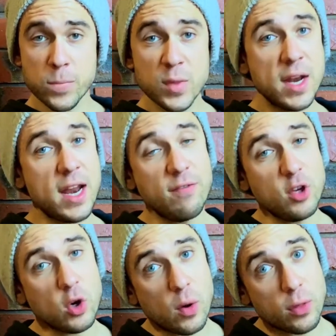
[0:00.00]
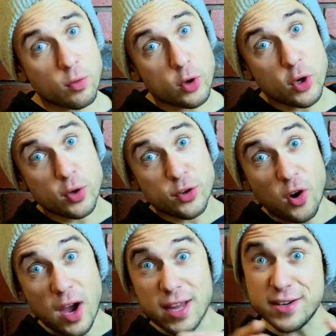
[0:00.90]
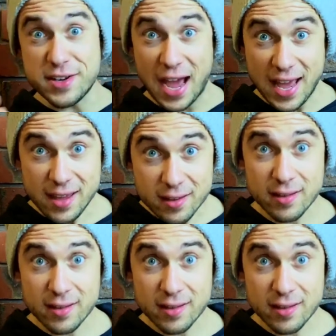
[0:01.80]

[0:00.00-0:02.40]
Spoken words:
Now, if you're going through your entire day,